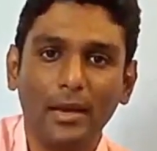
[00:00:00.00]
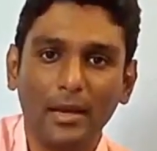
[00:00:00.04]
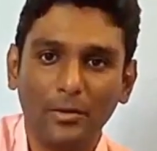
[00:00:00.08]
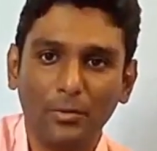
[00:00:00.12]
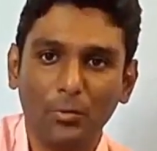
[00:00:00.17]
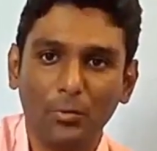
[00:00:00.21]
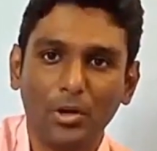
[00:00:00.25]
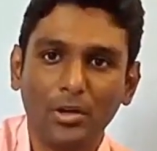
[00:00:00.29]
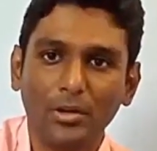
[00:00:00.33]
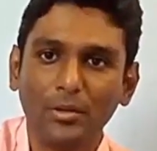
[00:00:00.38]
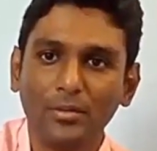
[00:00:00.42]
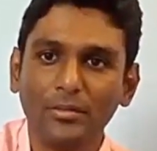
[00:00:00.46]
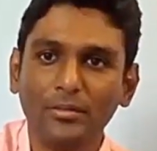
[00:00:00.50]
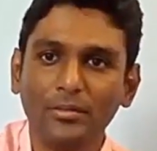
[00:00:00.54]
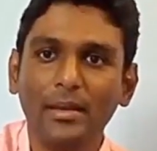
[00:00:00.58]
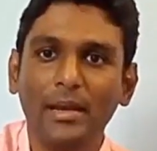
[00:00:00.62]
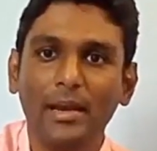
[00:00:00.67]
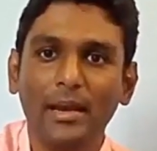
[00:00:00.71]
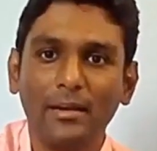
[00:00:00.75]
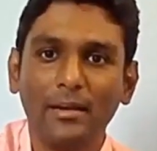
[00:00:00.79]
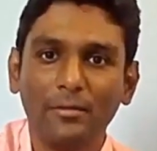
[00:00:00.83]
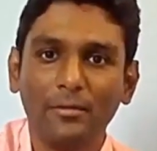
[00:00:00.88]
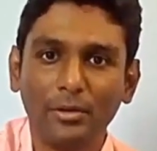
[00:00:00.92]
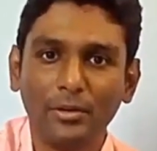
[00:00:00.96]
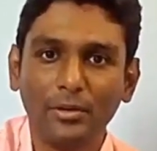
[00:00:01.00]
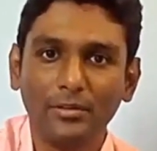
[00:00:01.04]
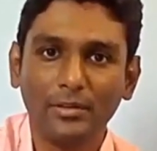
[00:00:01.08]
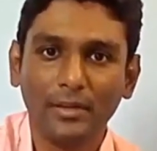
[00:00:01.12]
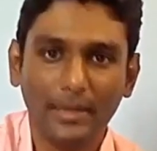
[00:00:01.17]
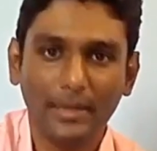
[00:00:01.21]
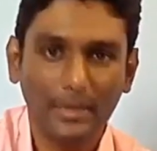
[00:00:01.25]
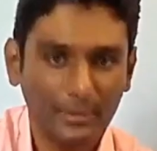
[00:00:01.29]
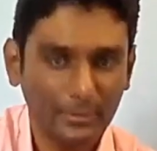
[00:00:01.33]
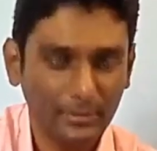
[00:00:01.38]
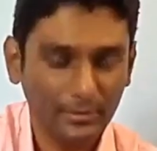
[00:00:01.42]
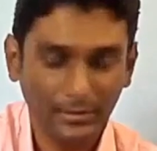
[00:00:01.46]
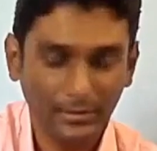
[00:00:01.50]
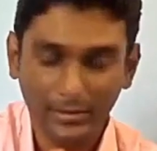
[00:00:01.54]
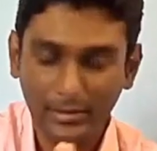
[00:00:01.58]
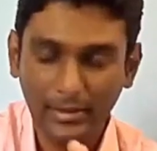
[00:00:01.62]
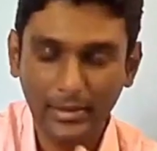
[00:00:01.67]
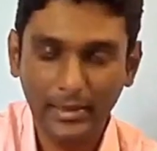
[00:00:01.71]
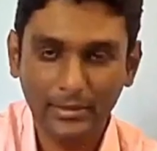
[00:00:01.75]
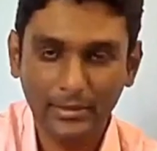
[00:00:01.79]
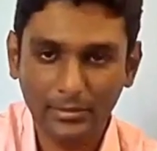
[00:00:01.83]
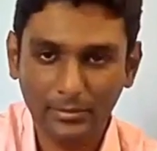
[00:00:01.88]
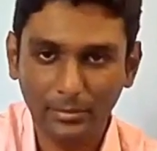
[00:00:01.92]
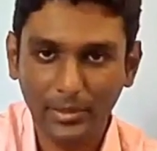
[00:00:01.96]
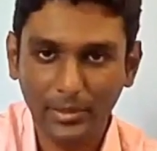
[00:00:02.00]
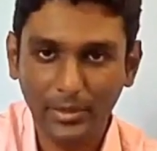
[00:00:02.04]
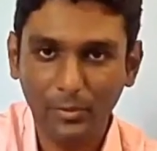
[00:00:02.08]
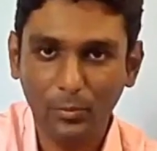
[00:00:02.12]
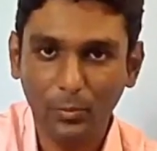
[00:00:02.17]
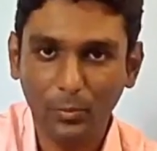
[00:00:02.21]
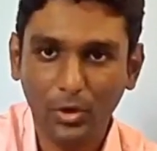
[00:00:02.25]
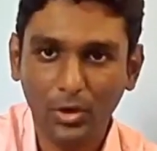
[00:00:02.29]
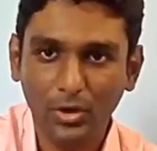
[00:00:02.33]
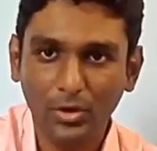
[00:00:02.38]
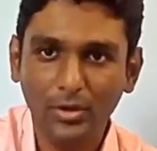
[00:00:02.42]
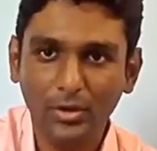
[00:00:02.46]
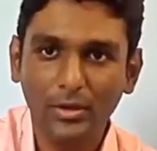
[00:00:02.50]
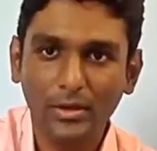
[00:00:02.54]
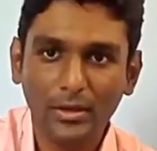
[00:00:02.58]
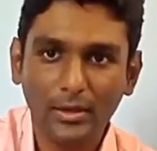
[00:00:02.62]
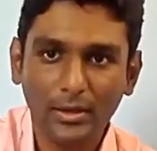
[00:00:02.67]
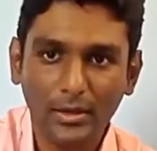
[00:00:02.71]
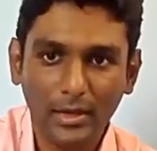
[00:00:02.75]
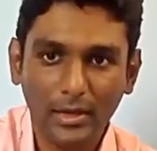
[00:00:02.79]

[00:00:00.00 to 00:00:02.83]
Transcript: and what does he have on his hands? He has a big war.